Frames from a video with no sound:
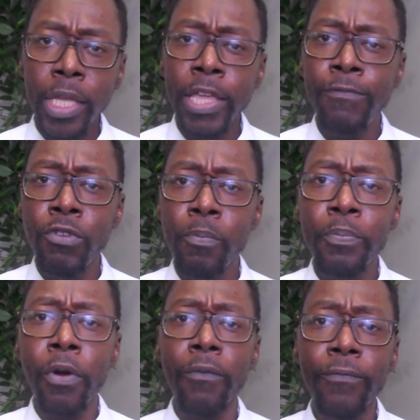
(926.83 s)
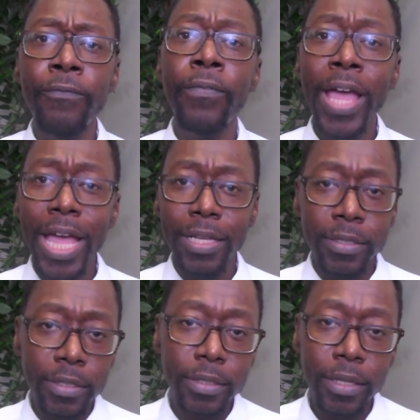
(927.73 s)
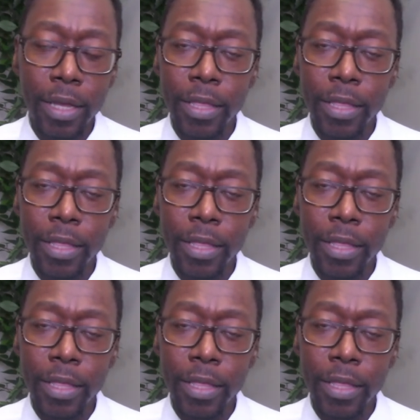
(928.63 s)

if you profess